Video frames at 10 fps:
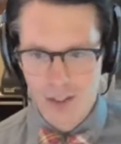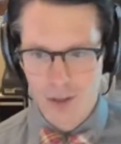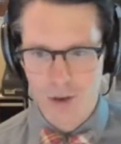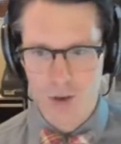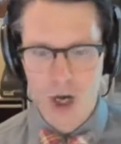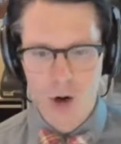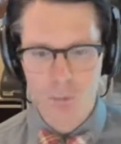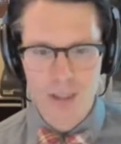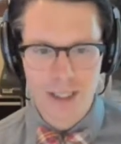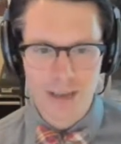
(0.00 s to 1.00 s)
So the
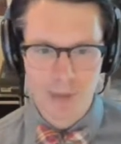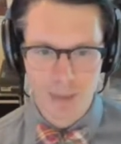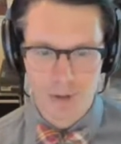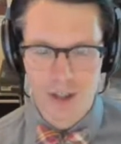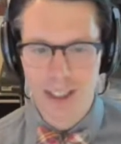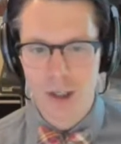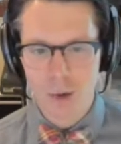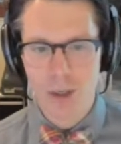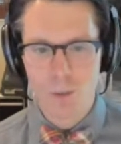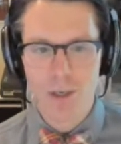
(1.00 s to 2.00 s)
hope is to get people
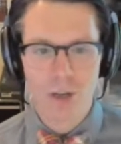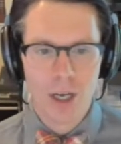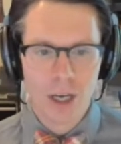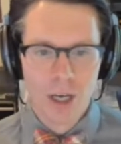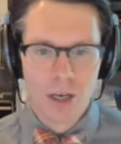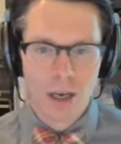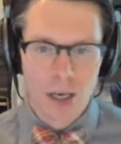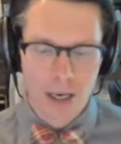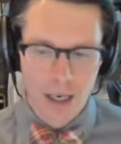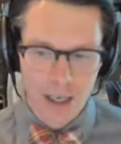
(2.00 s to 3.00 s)
tinkering with
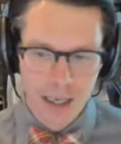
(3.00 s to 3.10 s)
uh,